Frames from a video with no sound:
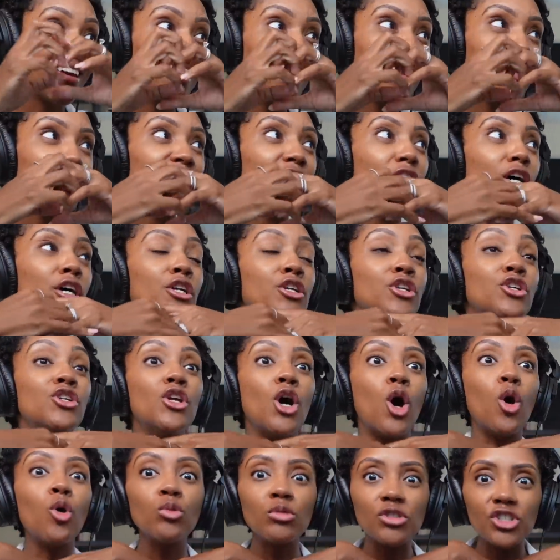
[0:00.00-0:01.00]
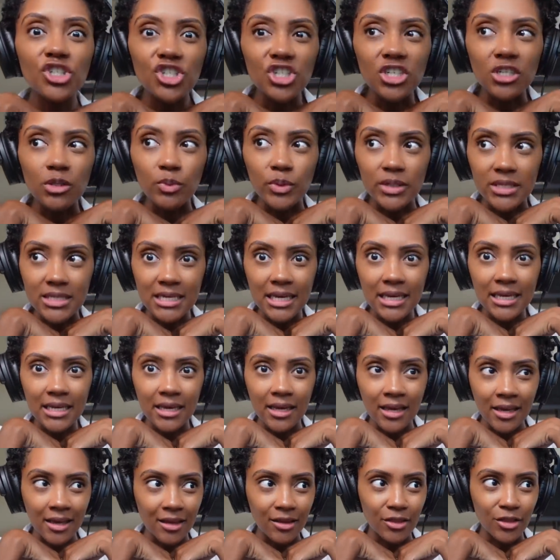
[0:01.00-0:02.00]
the notes she was
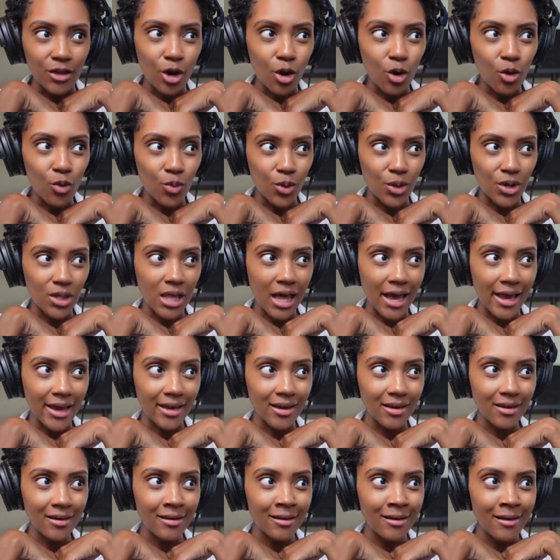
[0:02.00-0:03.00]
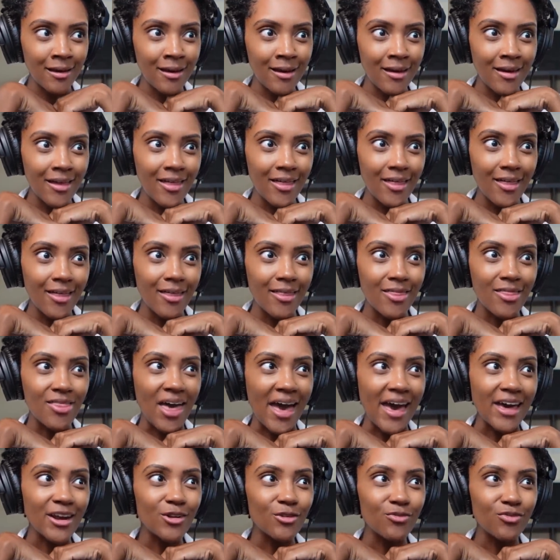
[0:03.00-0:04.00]
hitting, though, were like
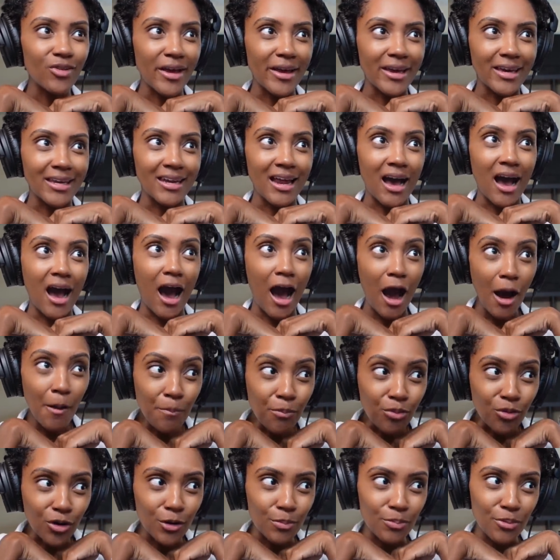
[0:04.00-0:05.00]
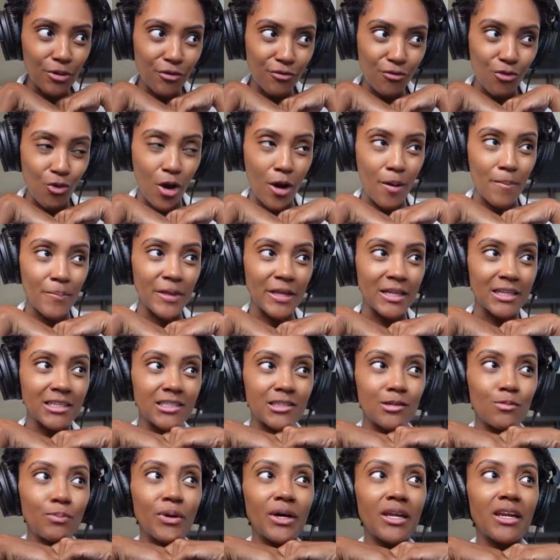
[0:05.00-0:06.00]
that of like an opera
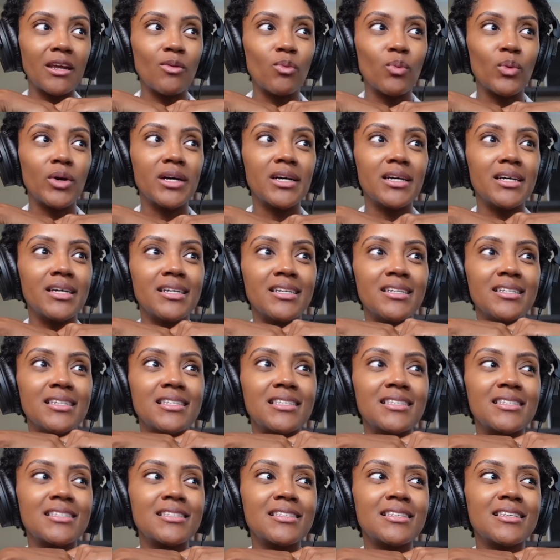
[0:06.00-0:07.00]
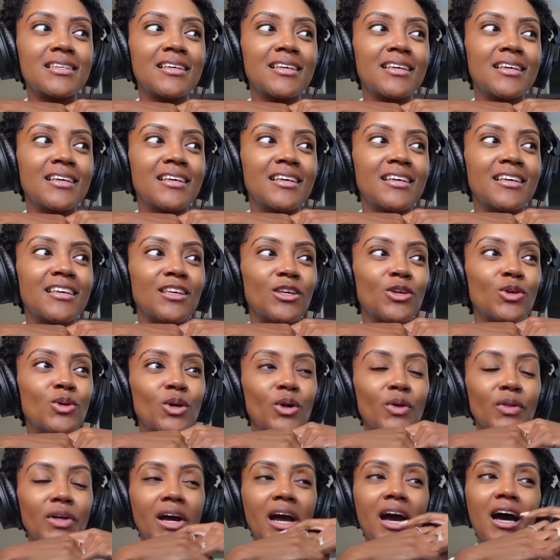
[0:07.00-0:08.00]
performance, but it was, you
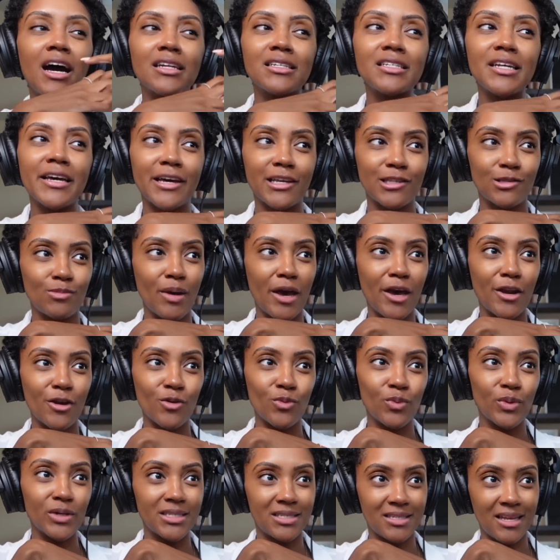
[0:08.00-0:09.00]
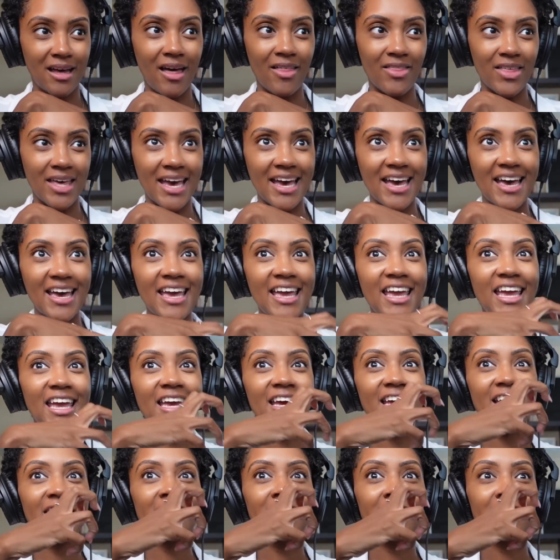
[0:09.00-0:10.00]
know, the context matter was not that.
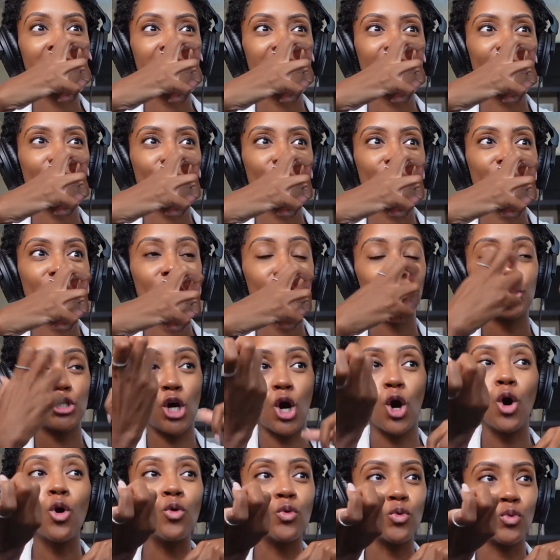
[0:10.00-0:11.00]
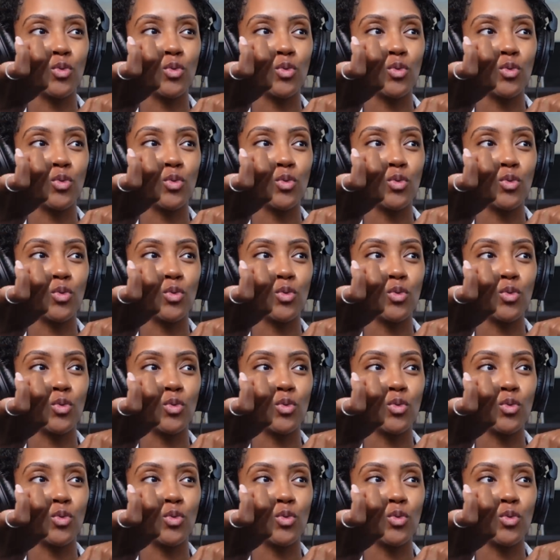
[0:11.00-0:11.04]
And the tone